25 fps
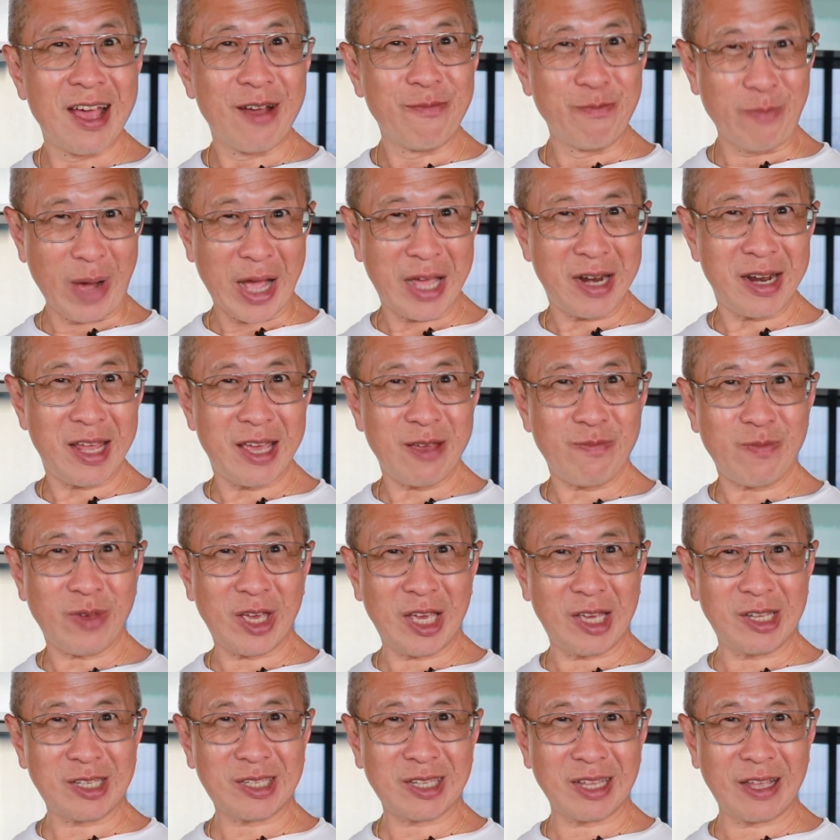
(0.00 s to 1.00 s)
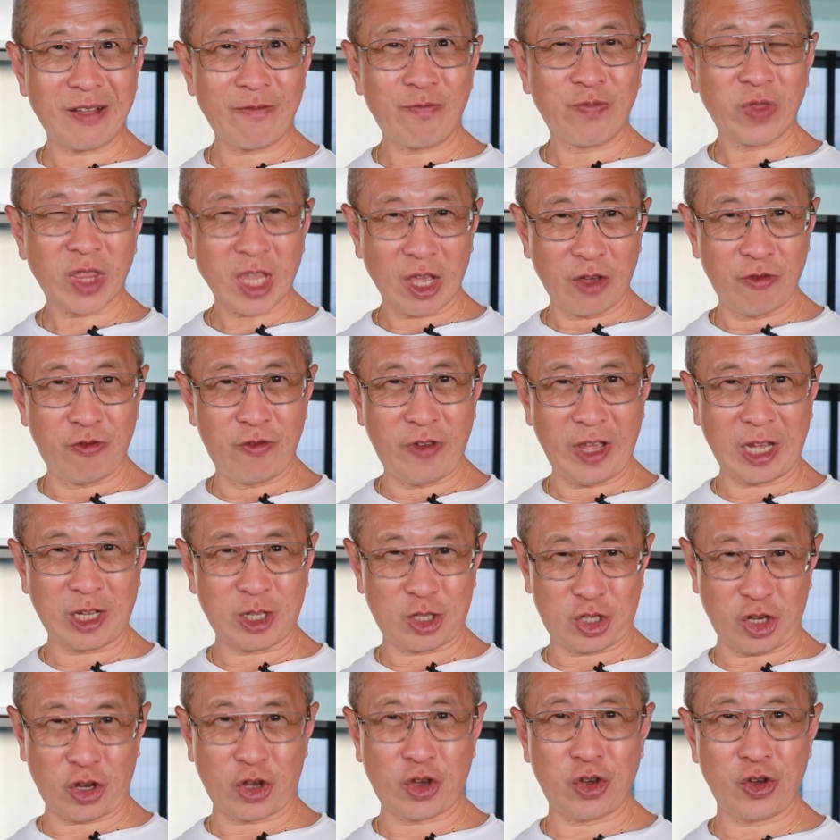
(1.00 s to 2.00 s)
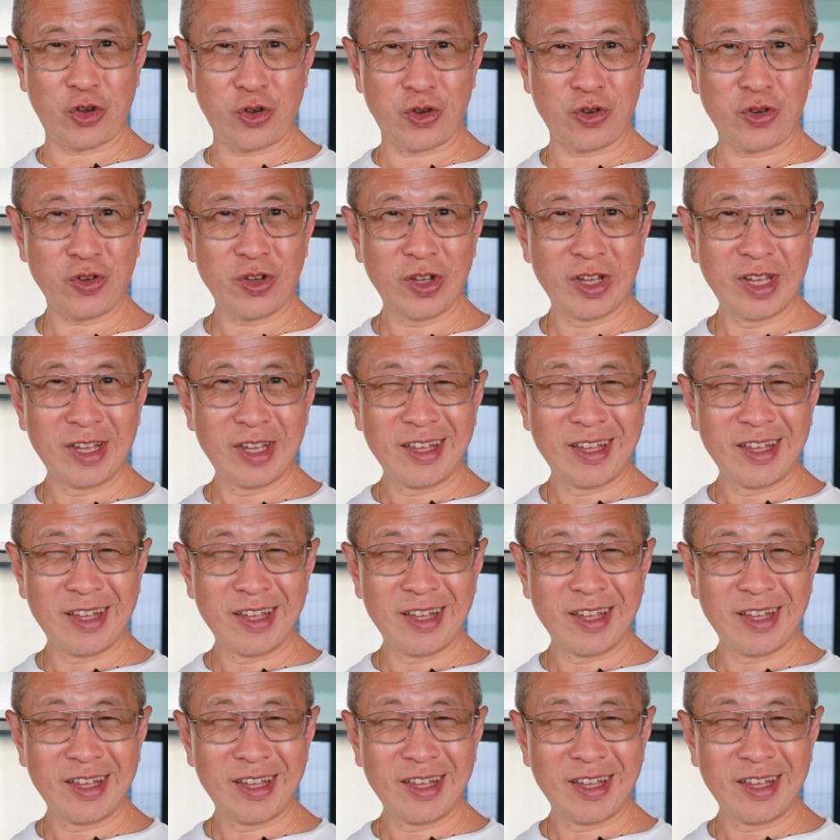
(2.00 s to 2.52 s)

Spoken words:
My name is Victor Koo.